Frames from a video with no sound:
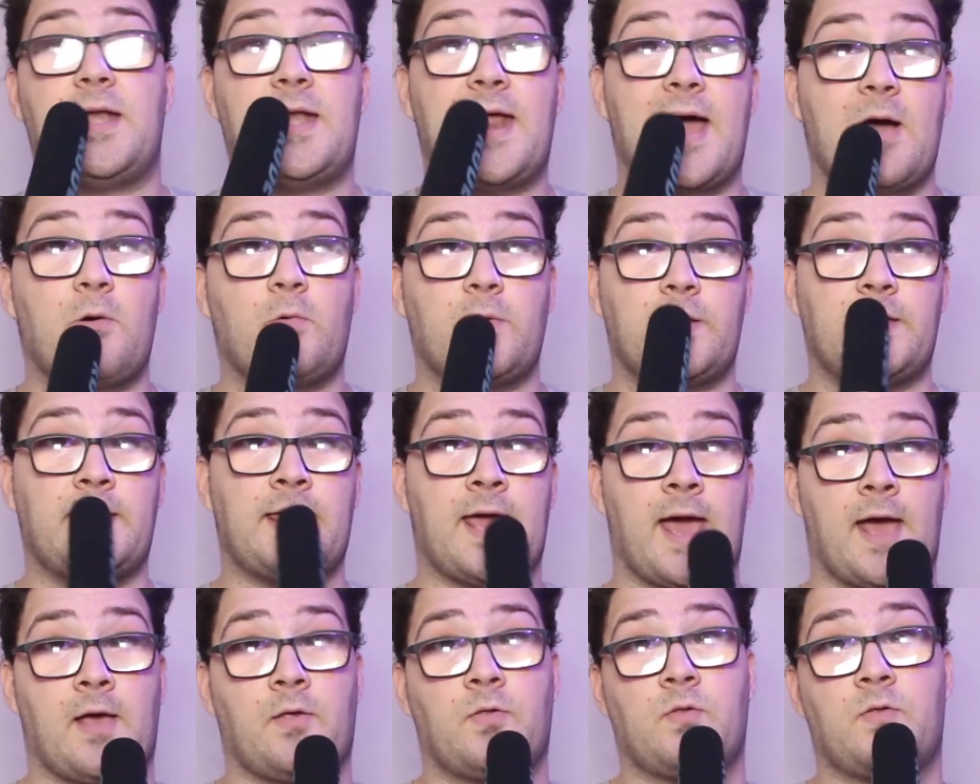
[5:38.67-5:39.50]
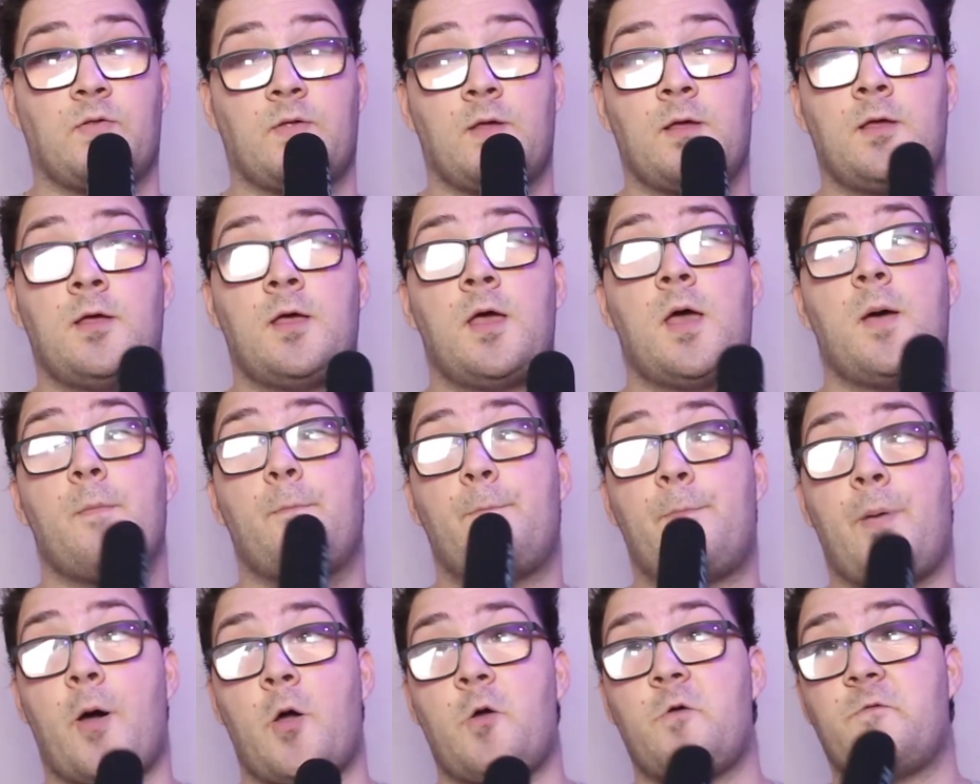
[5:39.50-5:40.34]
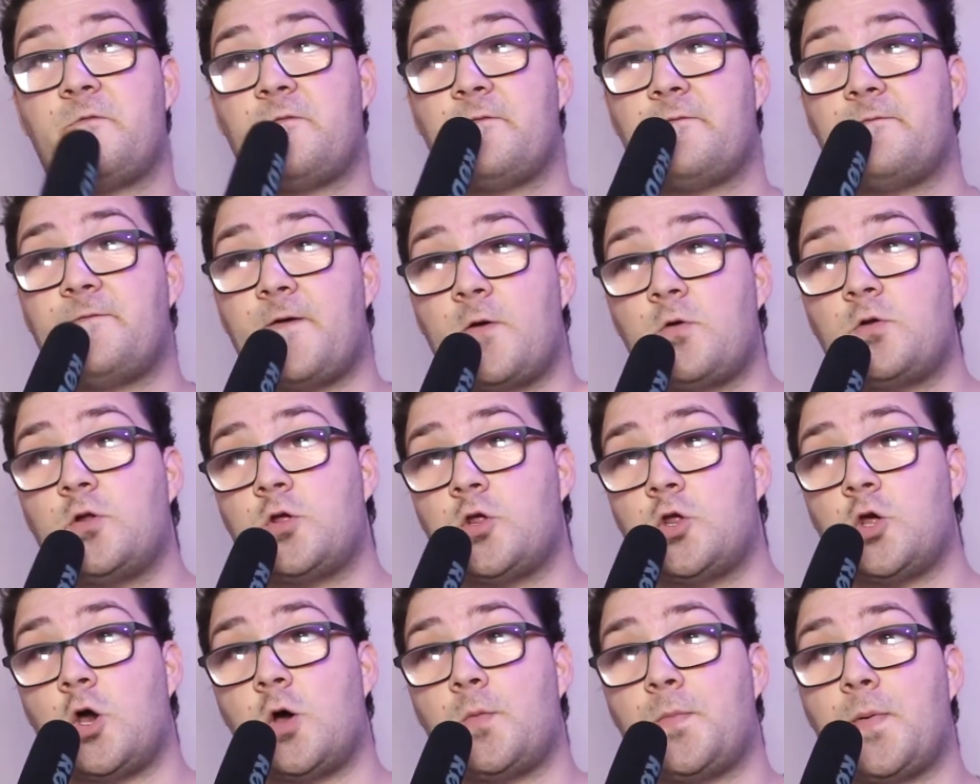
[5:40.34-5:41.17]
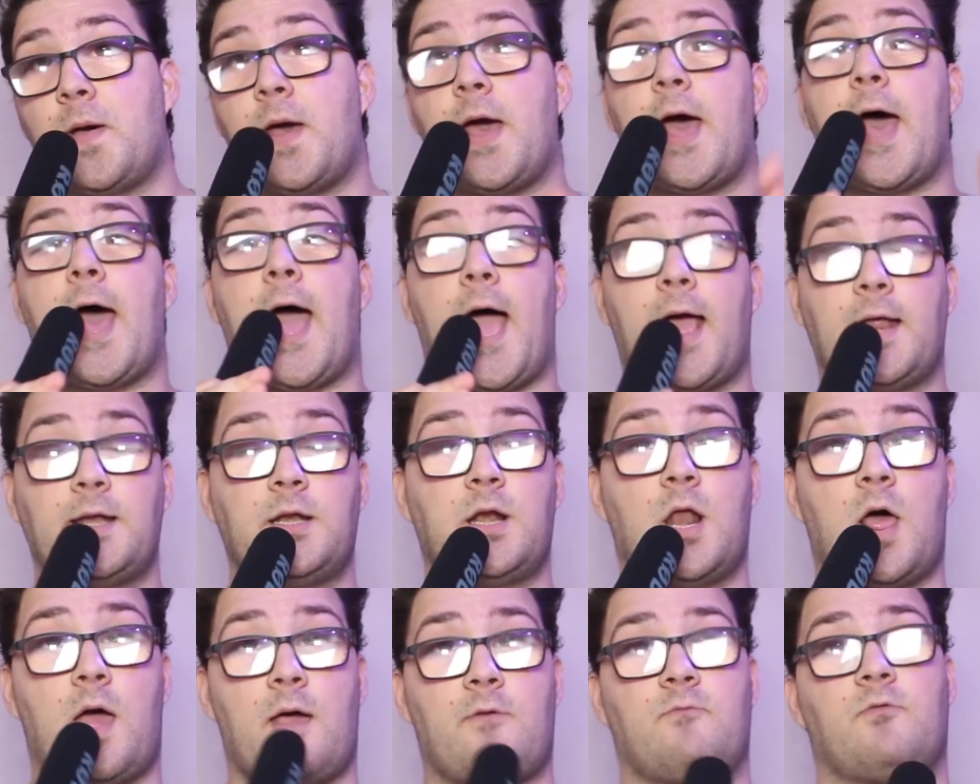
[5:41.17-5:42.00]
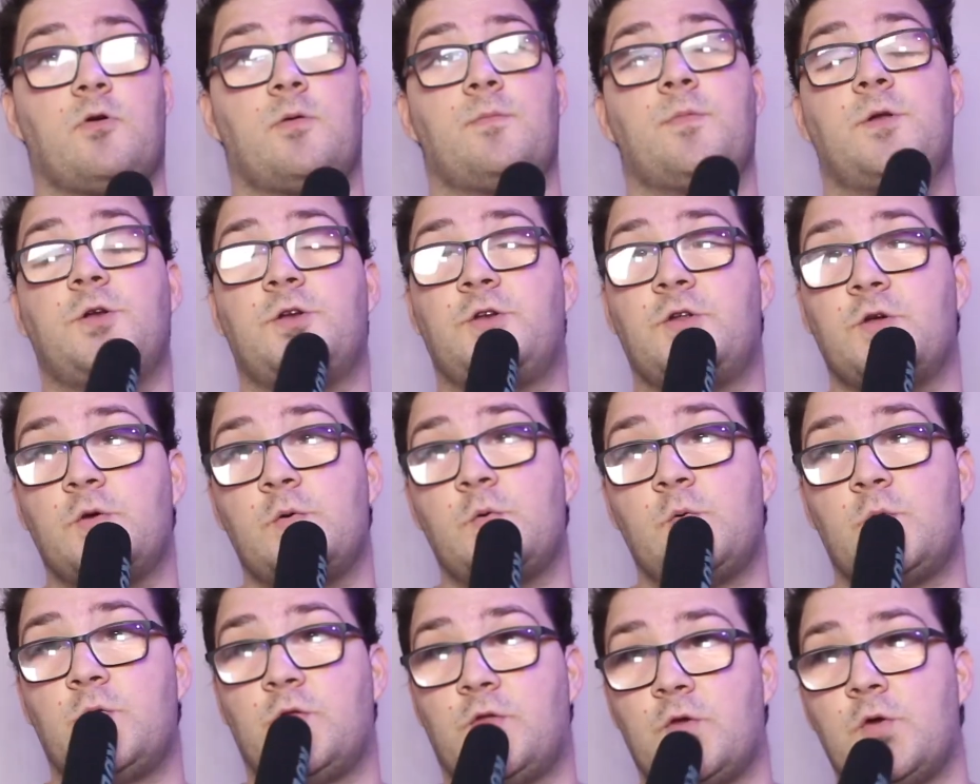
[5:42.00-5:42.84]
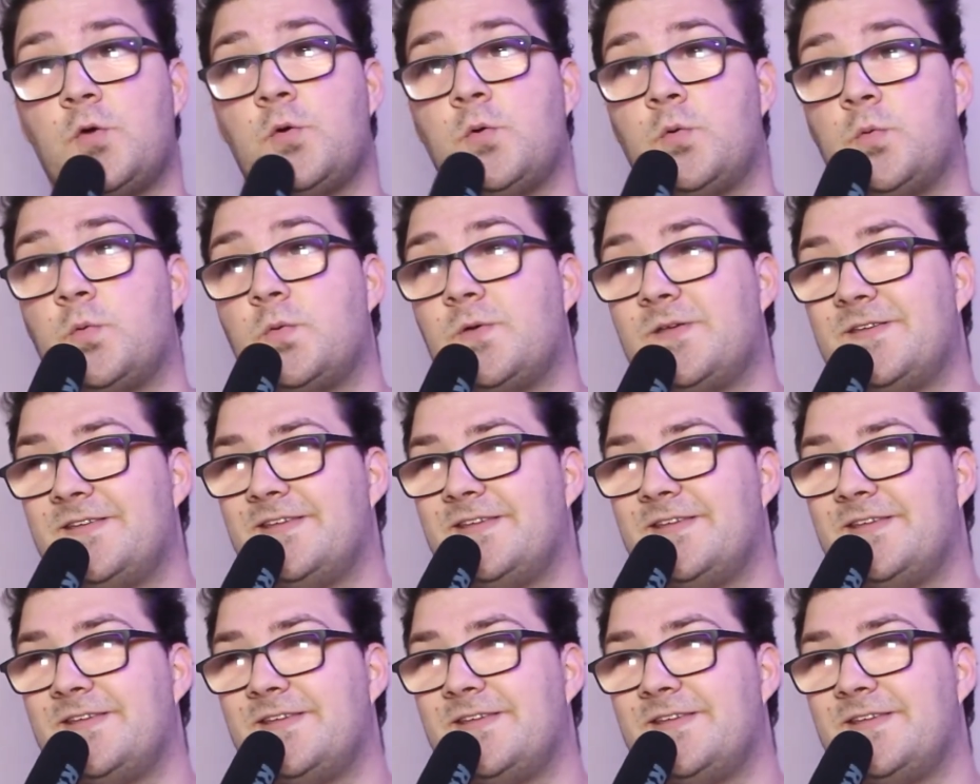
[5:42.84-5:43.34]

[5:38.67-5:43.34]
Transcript: Now, yes, both Photoshop and Lightroom do do